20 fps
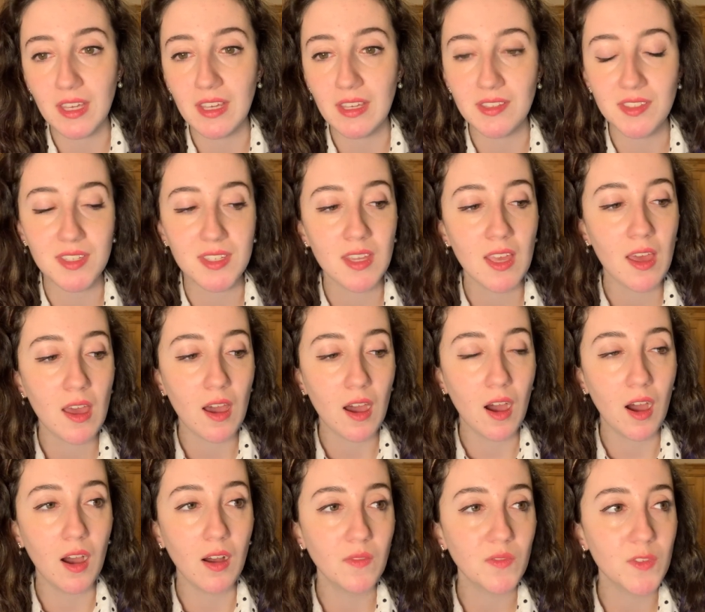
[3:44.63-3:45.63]
it's
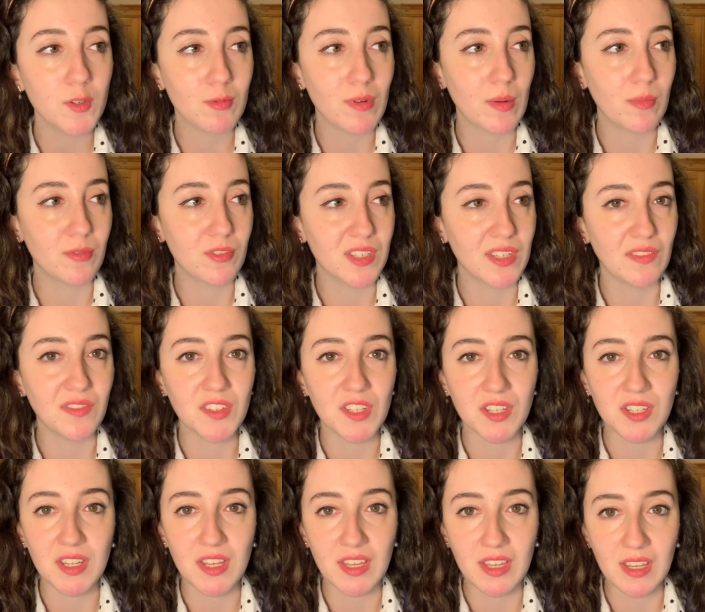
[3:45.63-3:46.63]

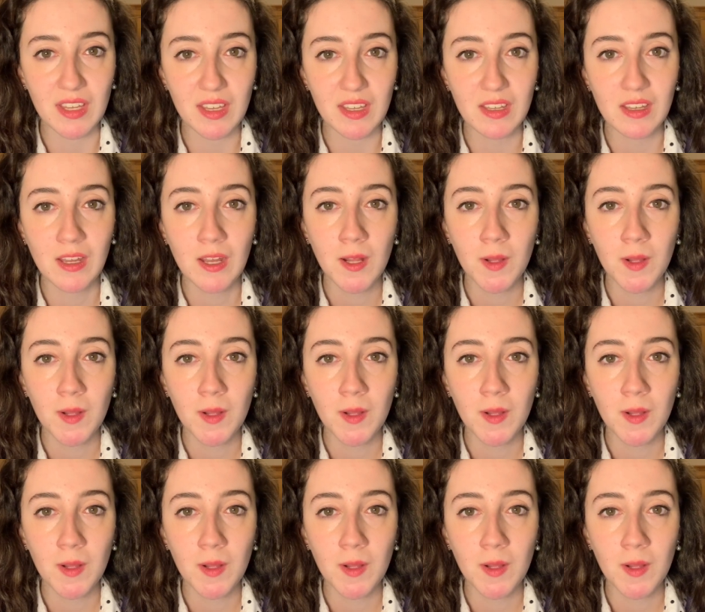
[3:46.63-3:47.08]
underrepresented here,